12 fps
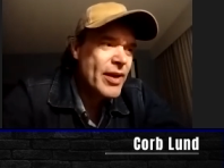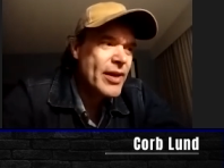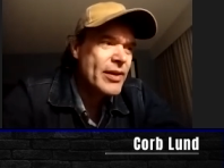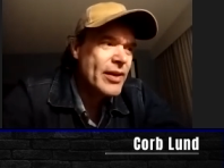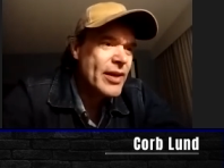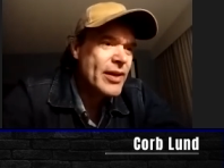You're yeah.
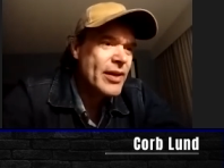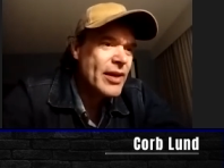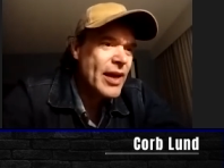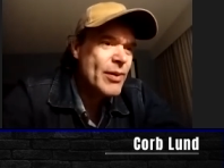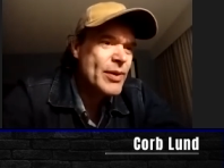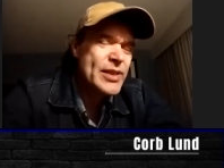right.
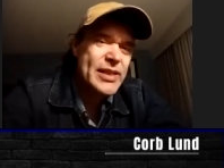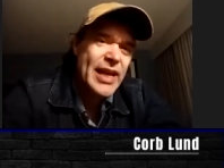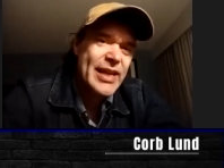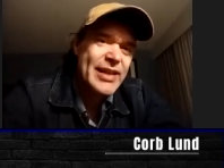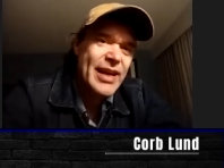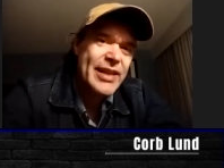I,
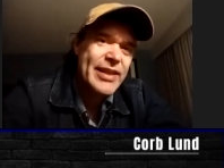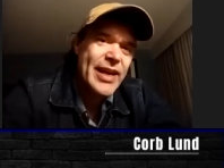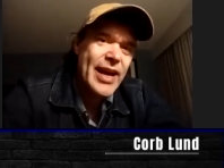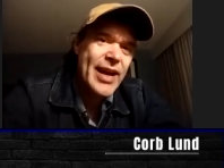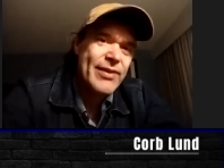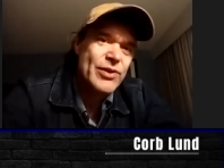that, I,
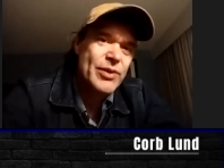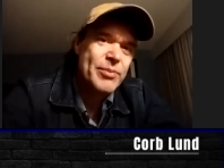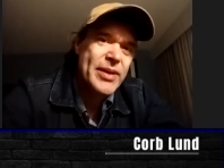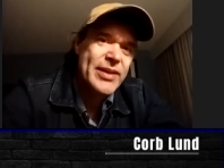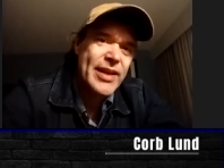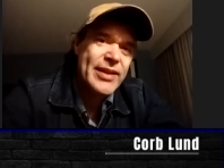that, I have to
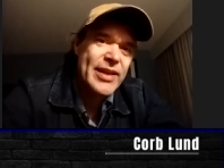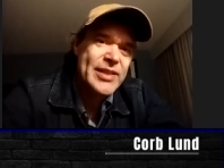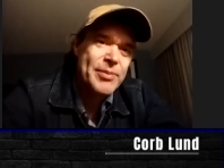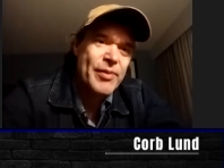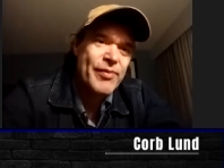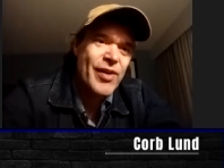admit that
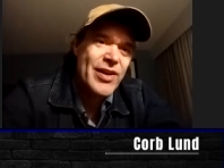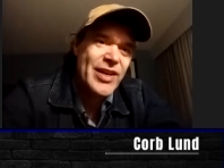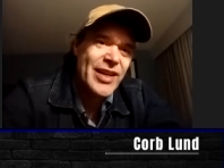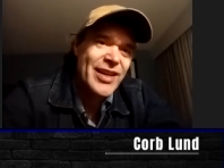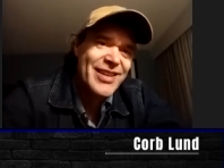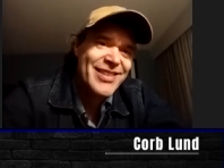night's a bit
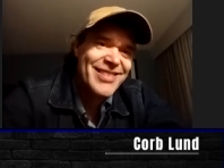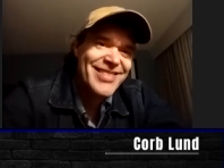foggy.